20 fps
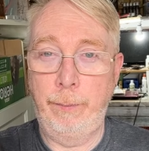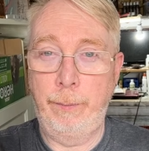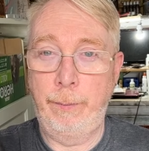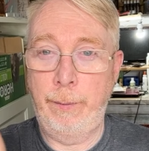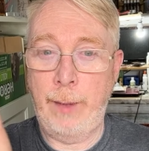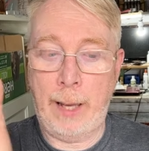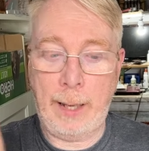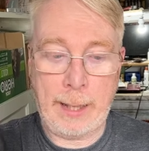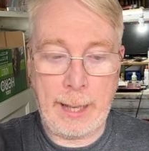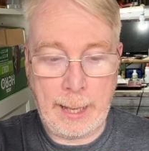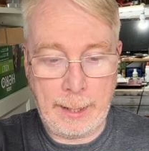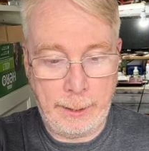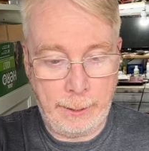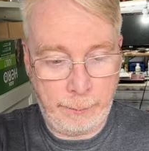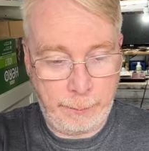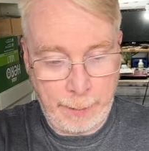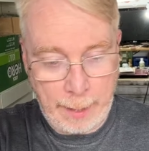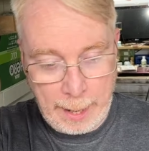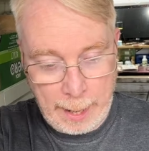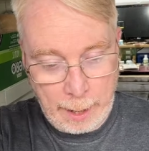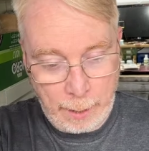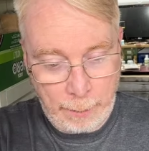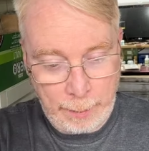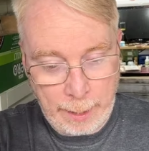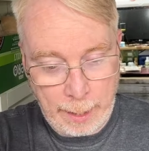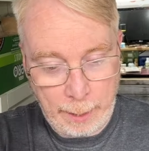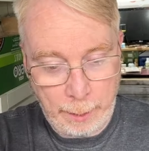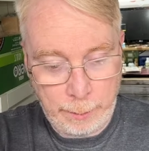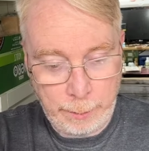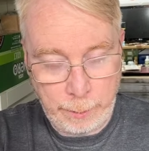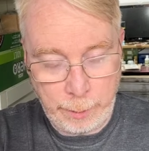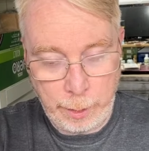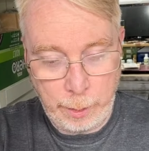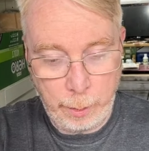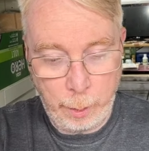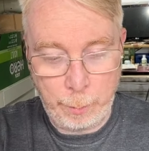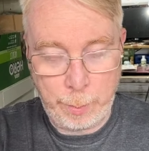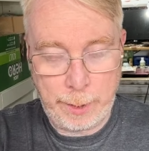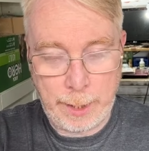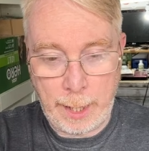that kind of area,
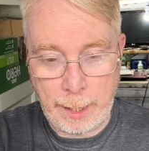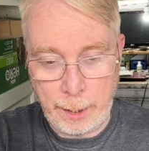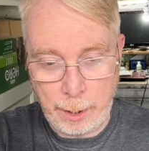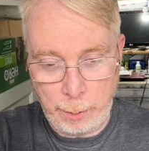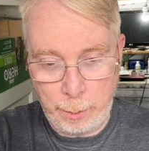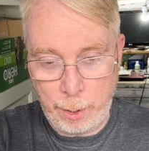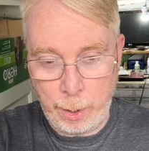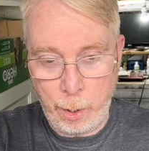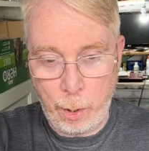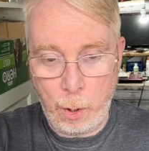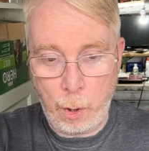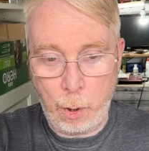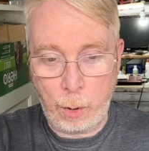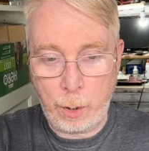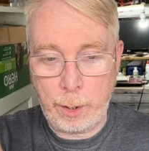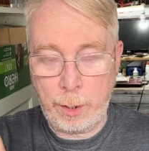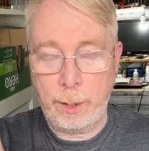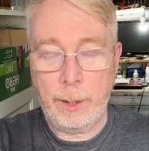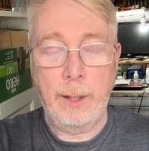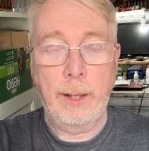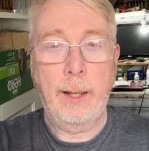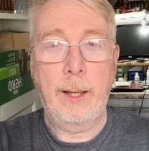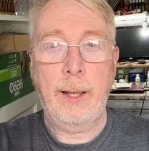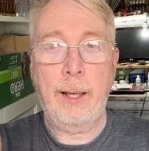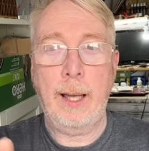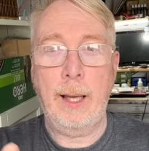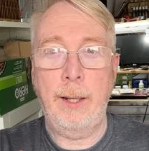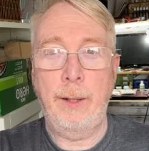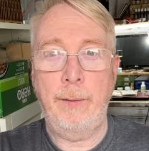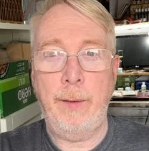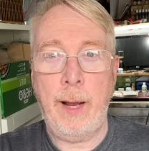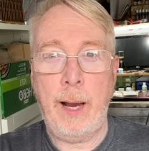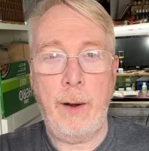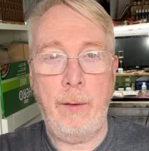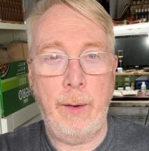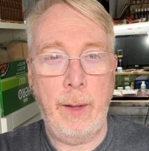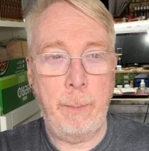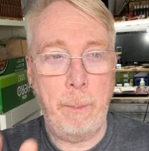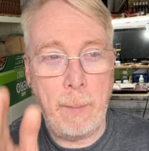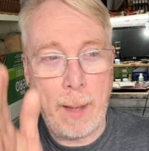upstate New York kind of
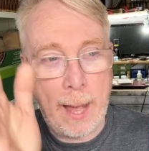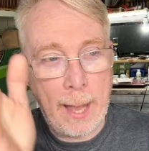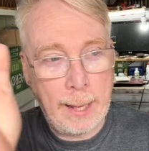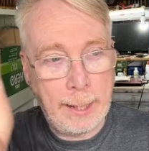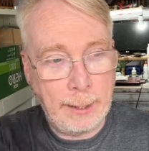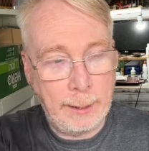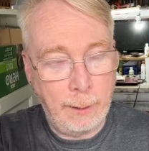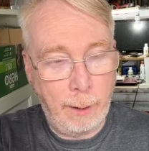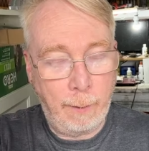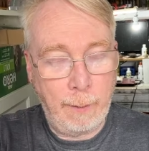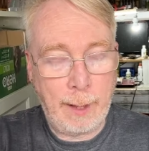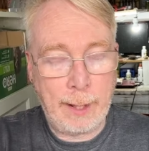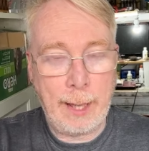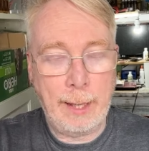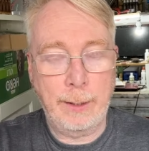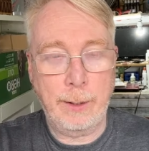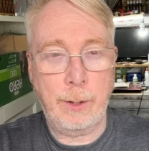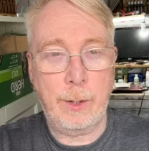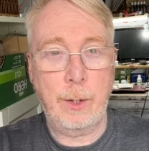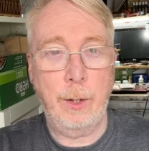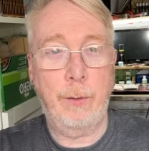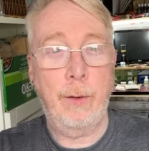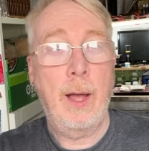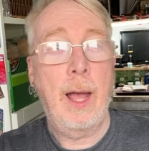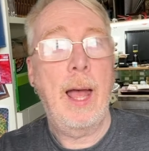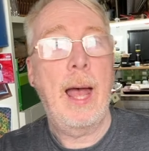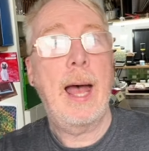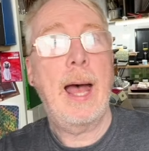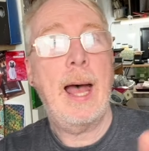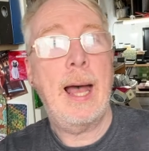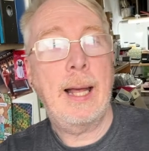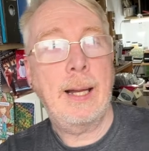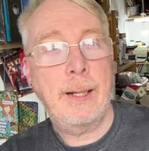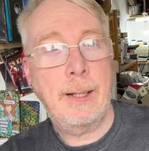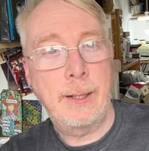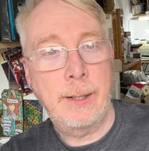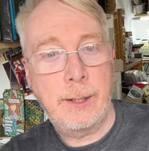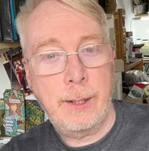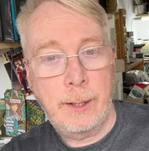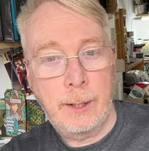area, Maine, all that kind of stuff,
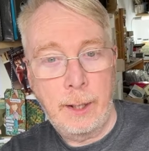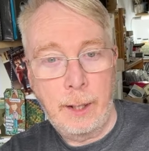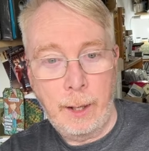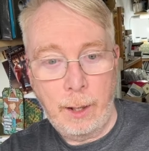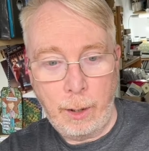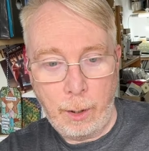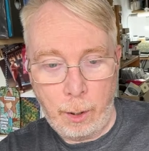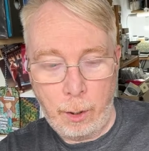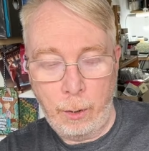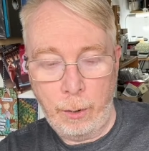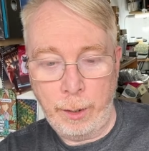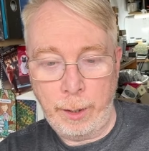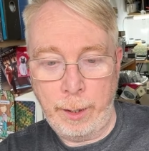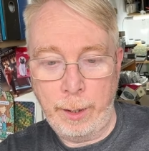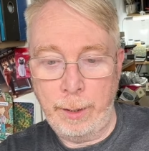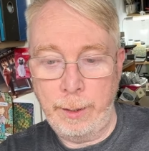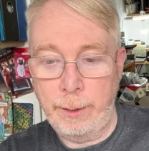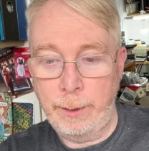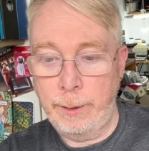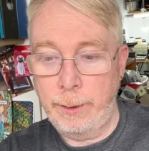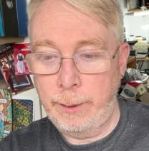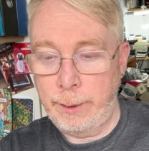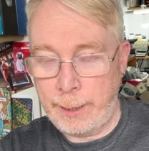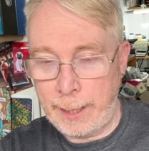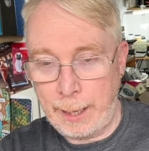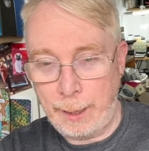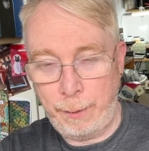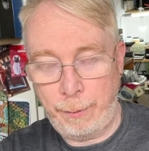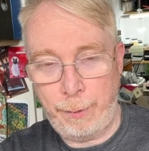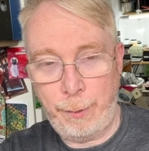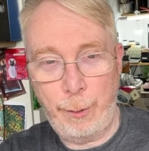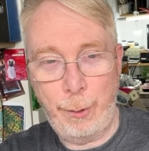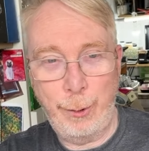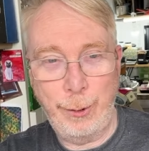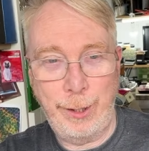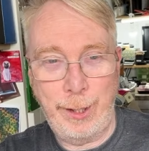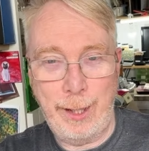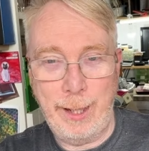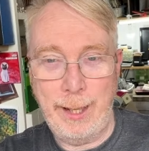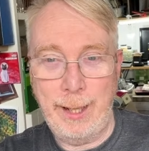and Oregon,
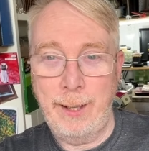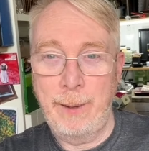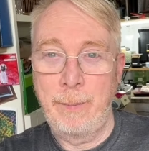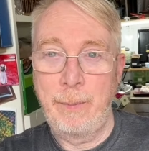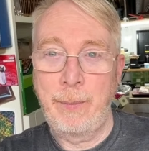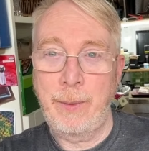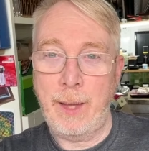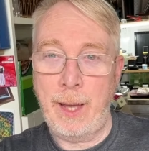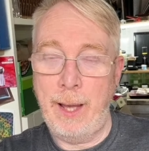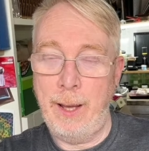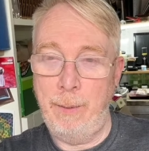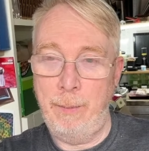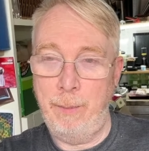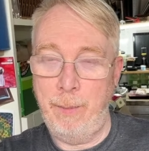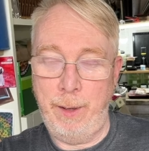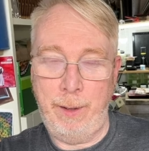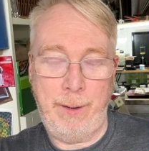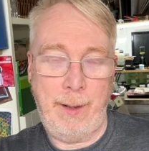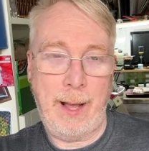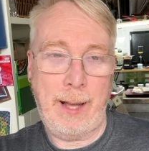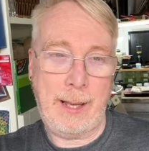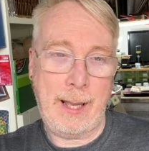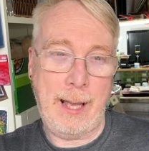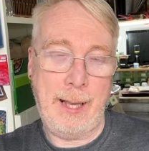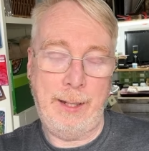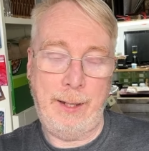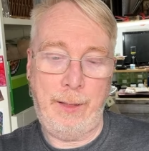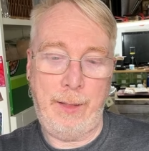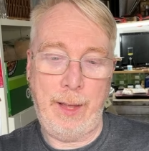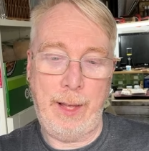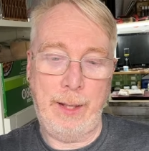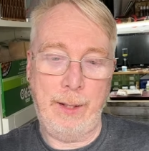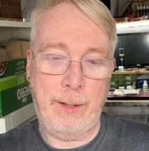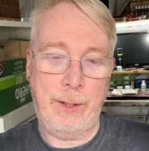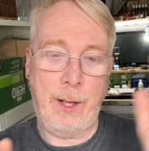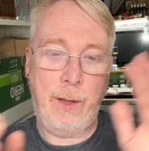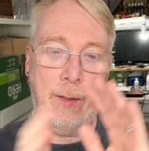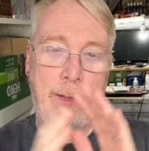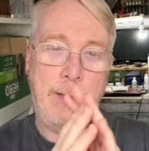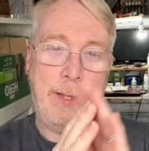California, um, and that kind of thing.
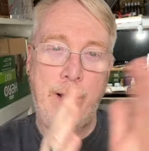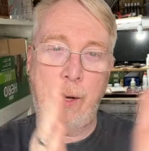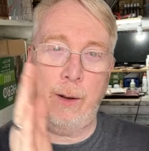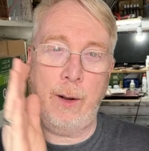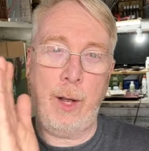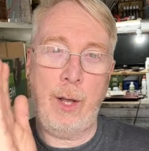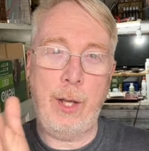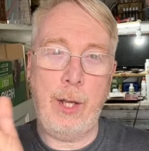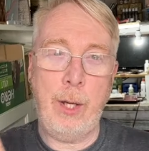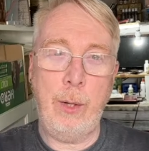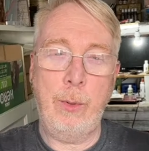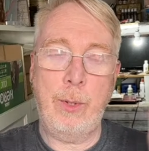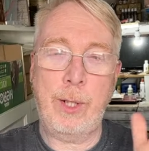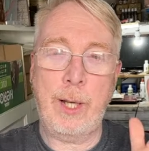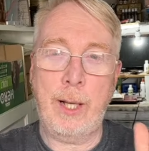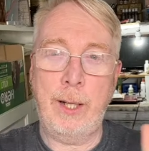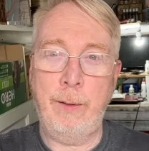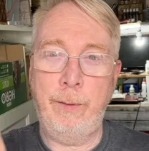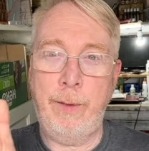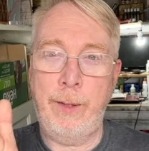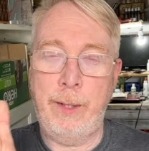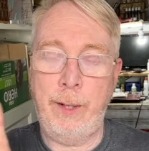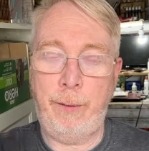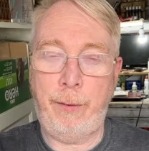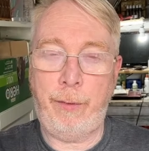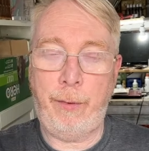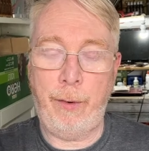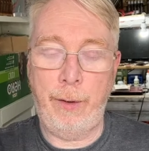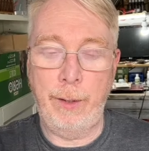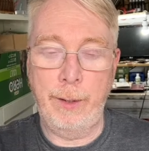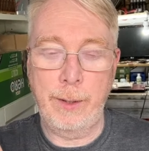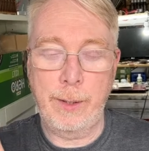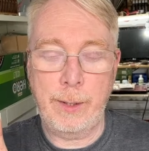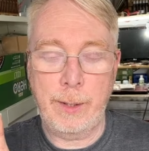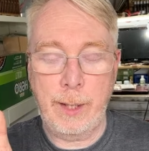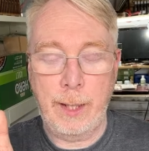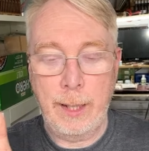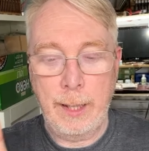So there's a huge kind of difference